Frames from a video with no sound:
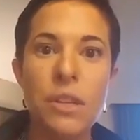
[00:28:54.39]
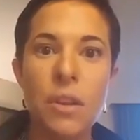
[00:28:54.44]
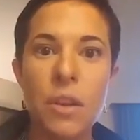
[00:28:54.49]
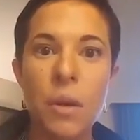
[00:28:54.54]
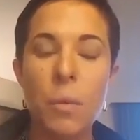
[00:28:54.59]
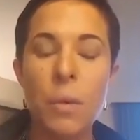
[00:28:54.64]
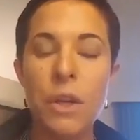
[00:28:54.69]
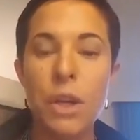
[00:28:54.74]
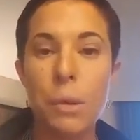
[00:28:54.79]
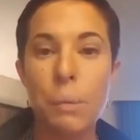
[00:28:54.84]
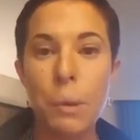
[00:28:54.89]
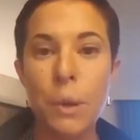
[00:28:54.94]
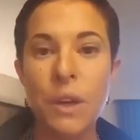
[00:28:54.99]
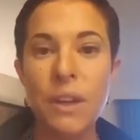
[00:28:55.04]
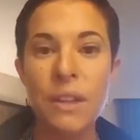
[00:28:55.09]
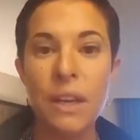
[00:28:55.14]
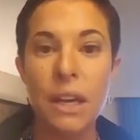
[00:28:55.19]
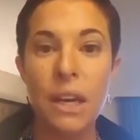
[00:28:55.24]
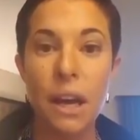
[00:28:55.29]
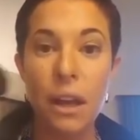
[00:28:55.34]
so that when you're
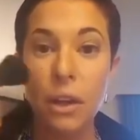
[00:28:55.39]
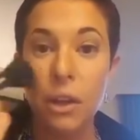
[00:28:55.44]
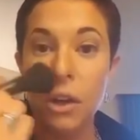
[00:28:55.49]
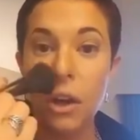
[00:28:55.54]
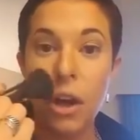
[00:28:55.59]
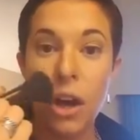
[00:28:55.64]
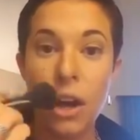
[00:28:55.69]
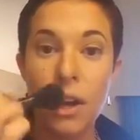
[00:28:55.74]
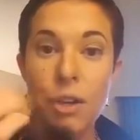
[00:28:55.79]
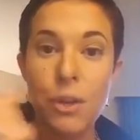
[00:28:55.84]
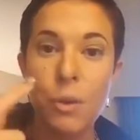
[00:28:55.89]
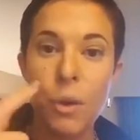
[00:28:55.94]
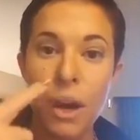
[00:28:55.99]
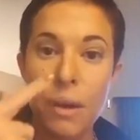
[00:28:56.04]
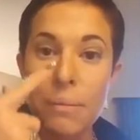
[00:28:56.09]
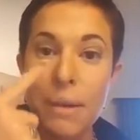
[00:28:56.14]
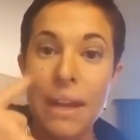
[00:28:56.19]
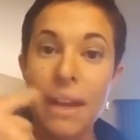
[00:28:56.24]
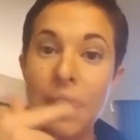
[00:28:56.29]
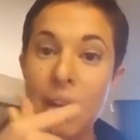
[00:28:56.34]
putting the color on, you
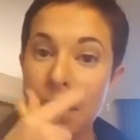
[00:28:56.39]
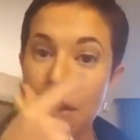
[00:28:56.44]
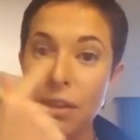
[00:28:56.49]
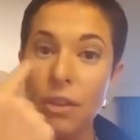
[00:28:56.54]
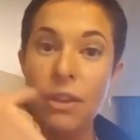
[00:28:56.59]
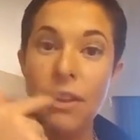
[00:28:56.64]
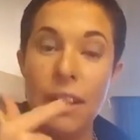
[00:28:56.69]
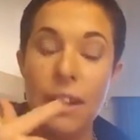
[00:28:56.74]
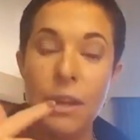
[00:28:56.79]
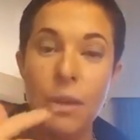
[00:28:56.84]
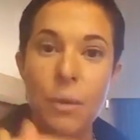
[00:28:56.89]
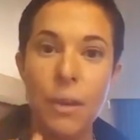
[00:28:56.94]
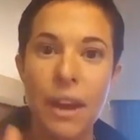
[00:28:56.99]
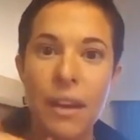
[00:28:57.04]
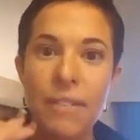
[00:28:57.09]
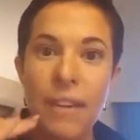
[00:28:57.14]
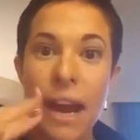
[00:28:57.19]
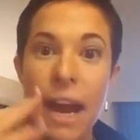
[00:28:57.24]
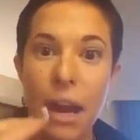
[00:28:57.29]
aren't making it look like you have